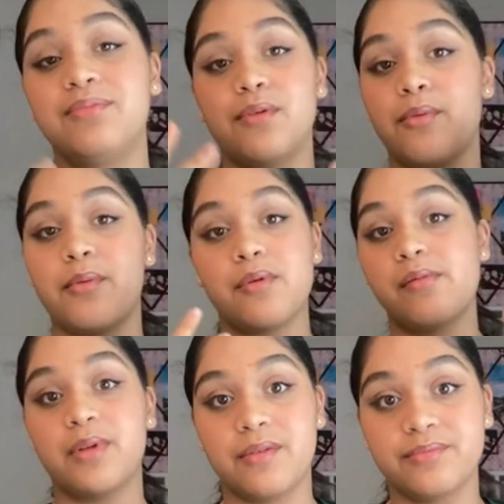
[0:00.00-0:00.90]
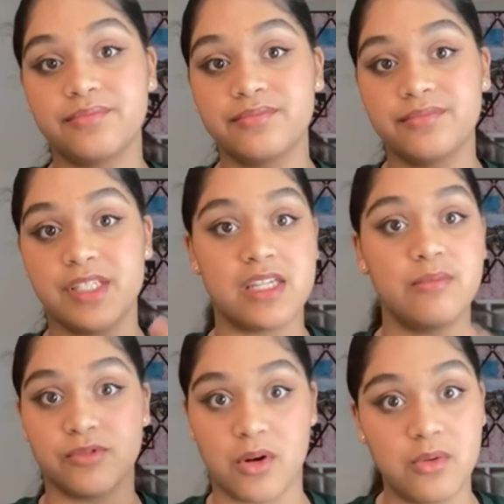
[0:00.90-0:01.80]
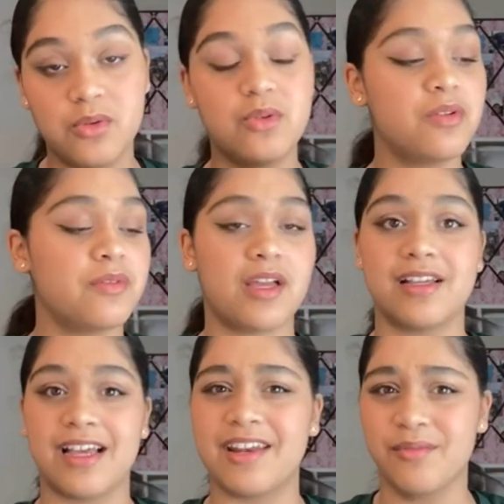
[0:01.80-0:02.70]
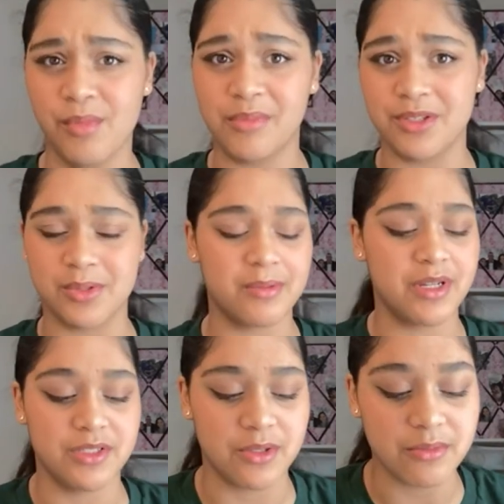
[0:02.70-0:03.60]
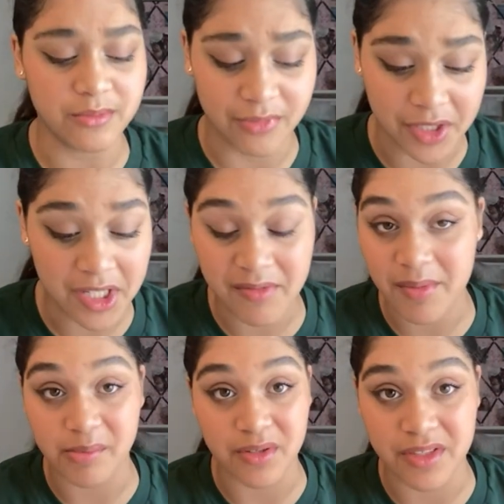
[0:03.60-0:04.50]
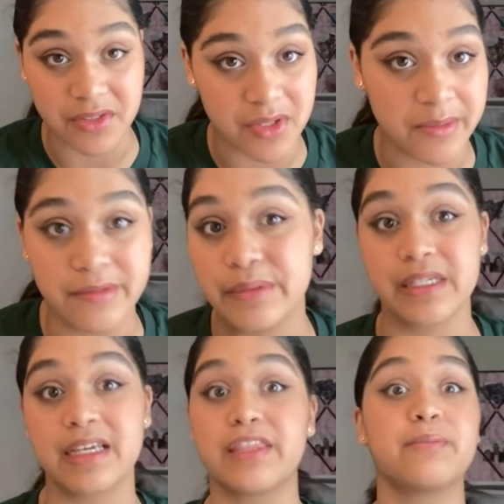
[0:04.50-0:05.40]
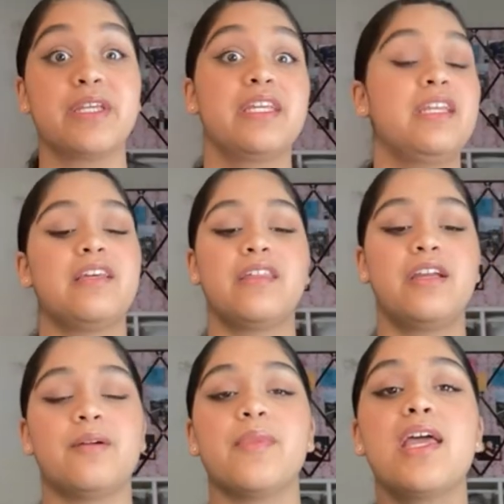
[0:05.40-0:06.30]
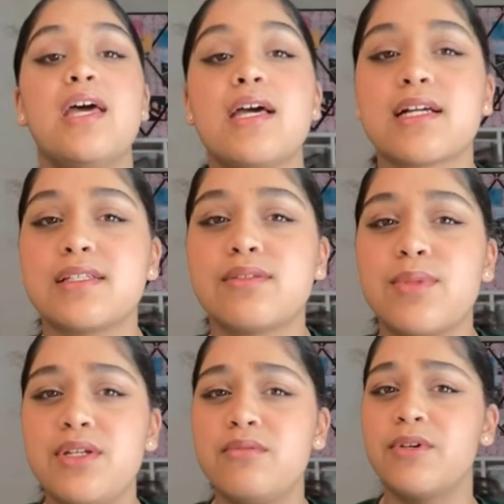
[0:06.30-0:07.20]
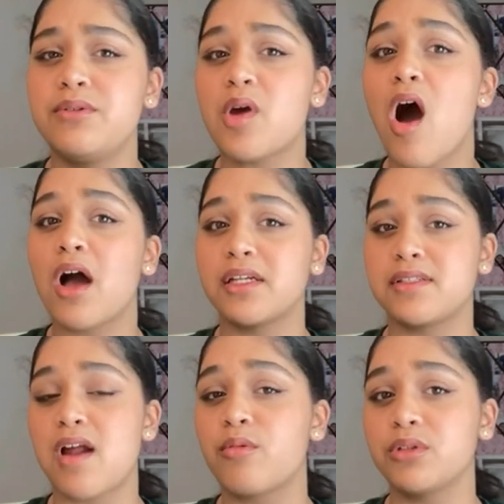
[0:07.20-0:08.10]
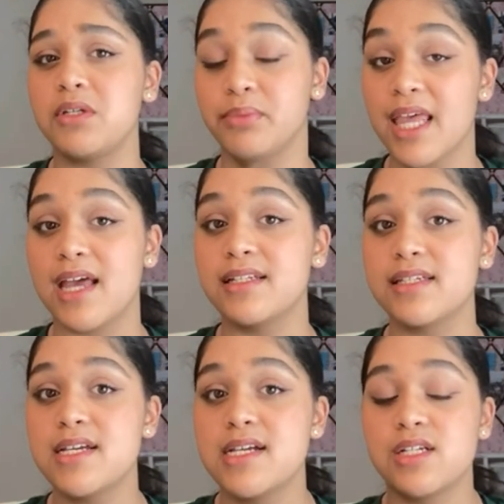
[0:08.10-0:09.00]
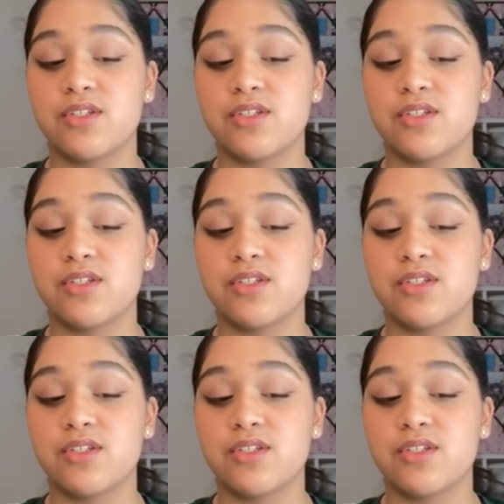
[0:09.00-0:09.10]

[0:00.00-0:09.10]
Blah, blah, blah, blah. His name was Raul. I kind of remember the script. I don't really remember the script. It was like at the beginning of the year. Because when you talk, it's not really planned.